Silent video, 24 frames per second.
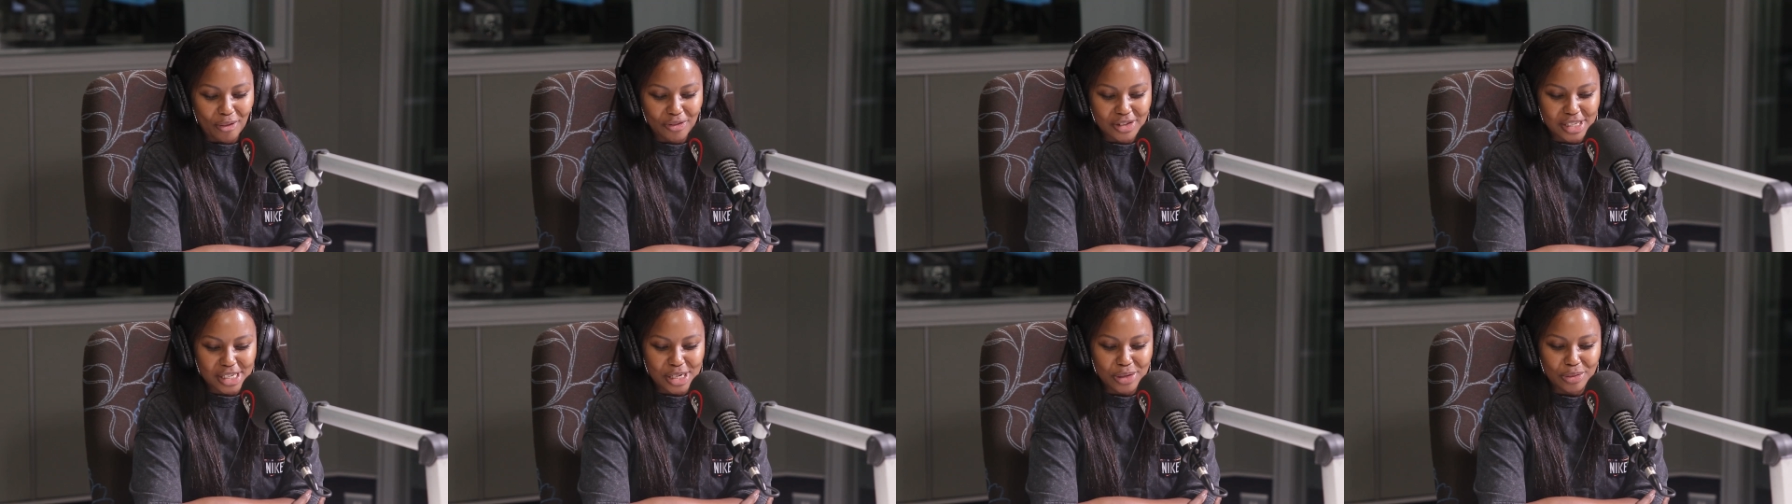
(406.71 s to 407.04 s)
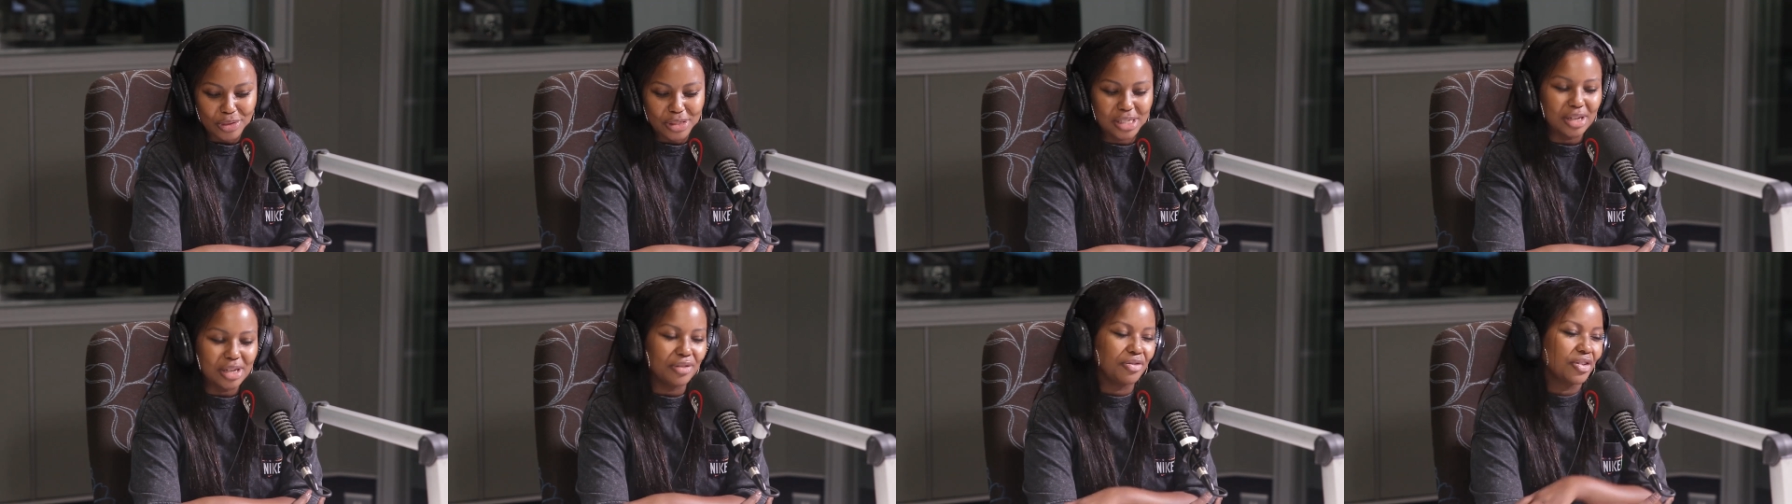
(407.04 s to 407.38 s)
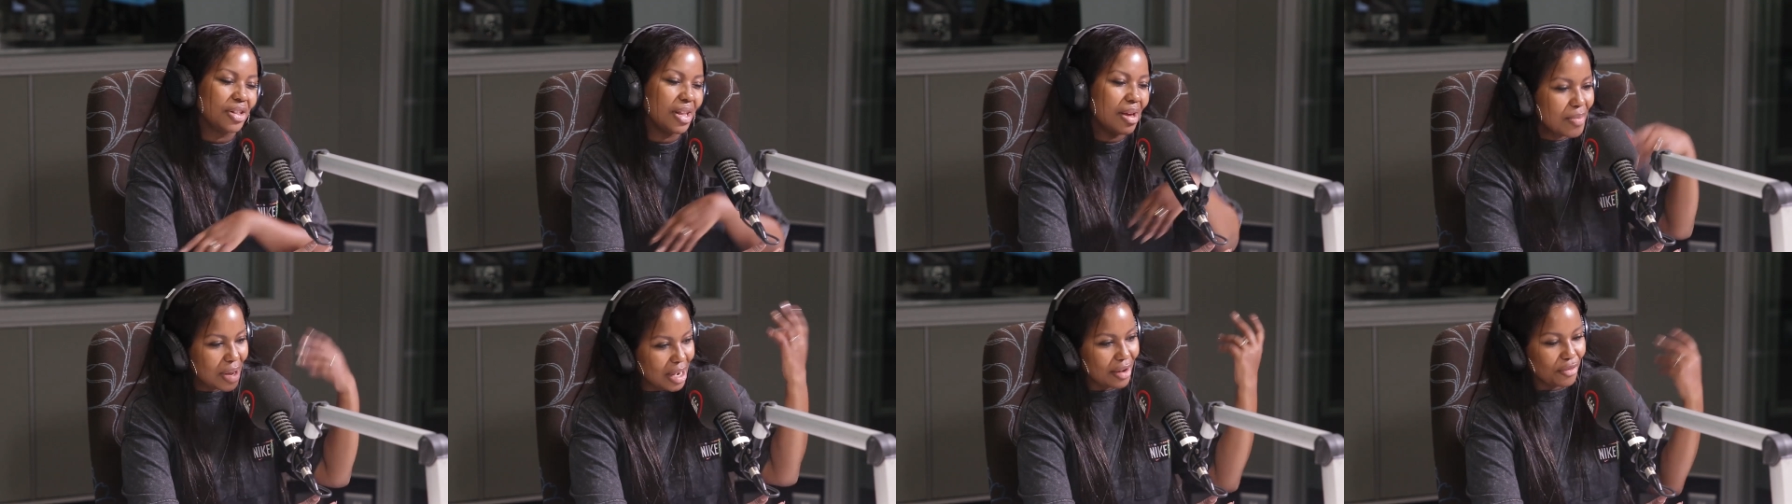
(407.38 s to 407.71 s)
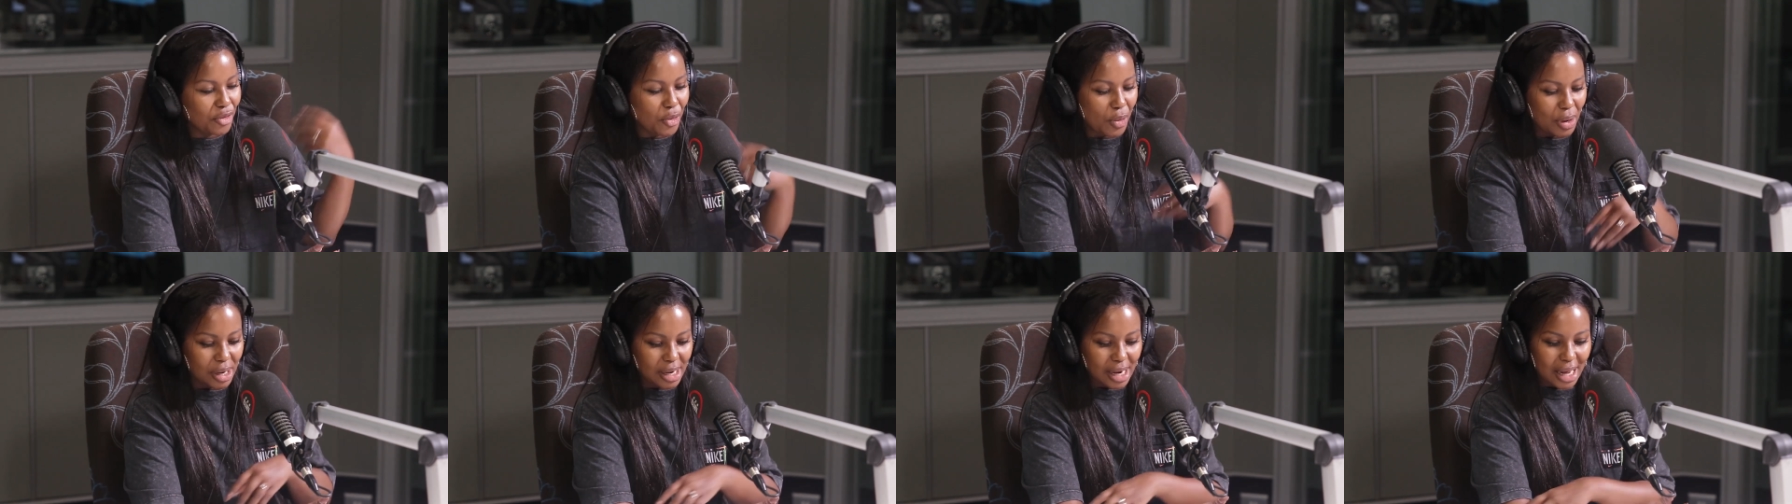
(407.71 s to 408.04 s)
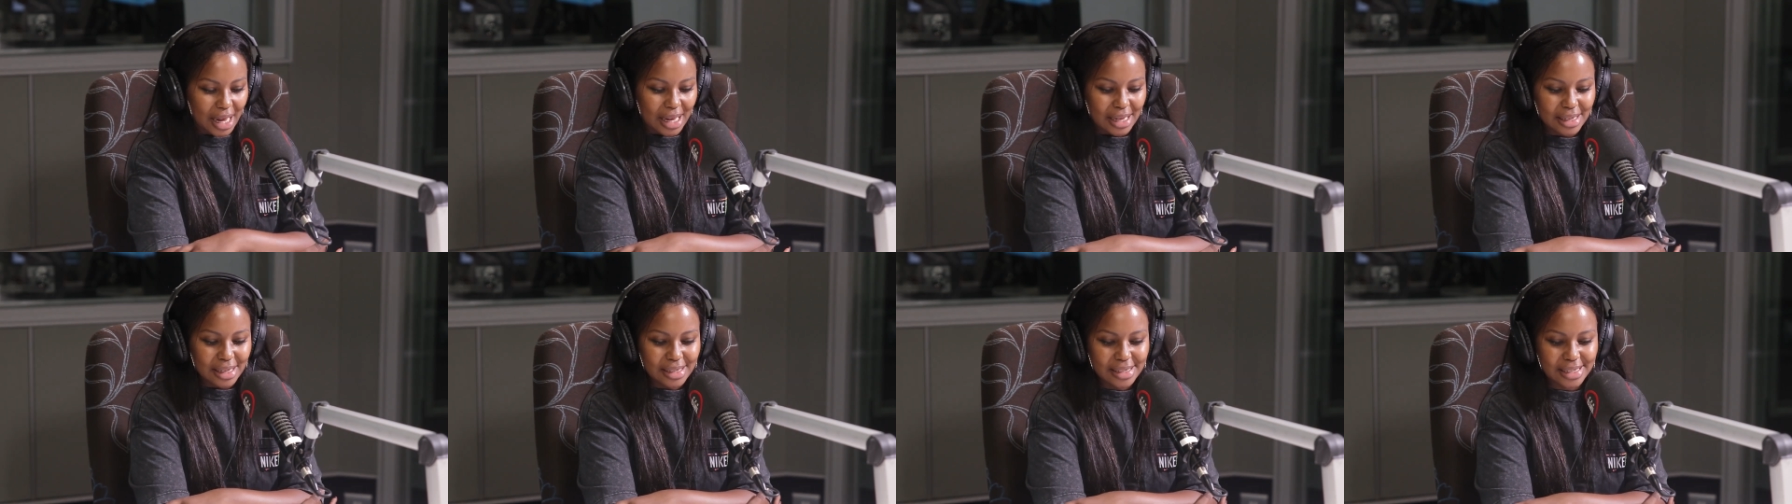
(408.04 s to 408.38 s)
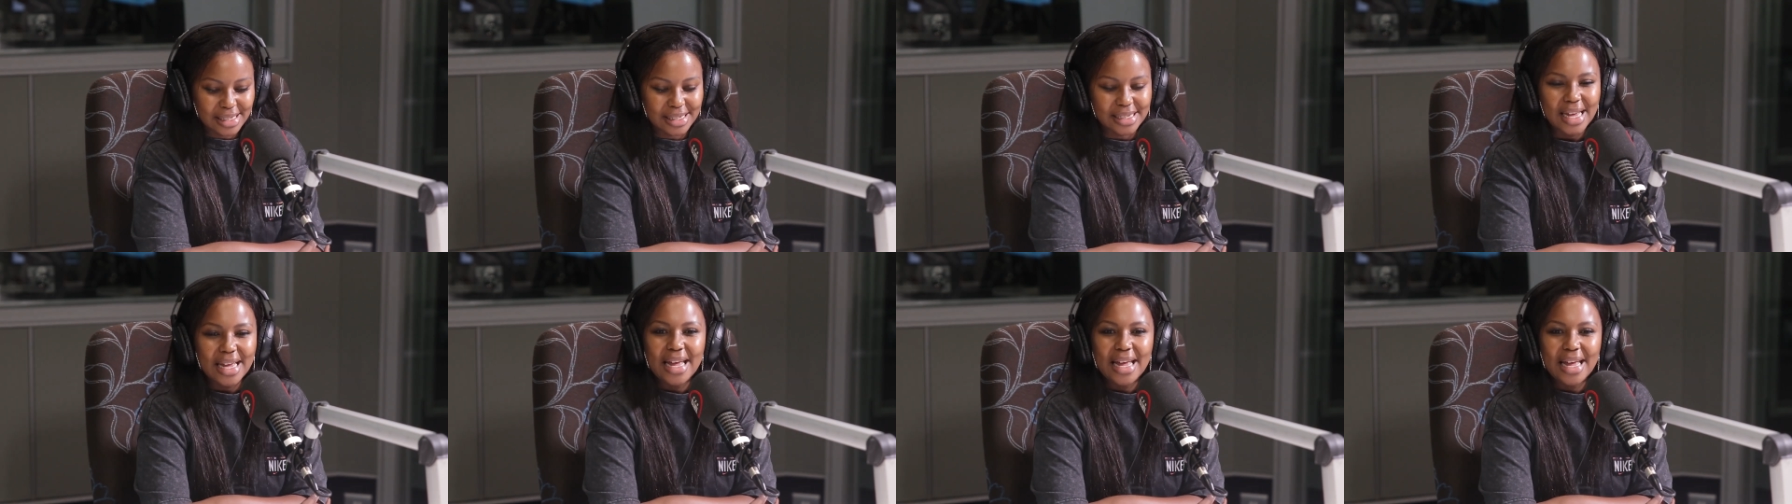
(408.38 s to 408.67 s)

obviously rooting for them and everyone else.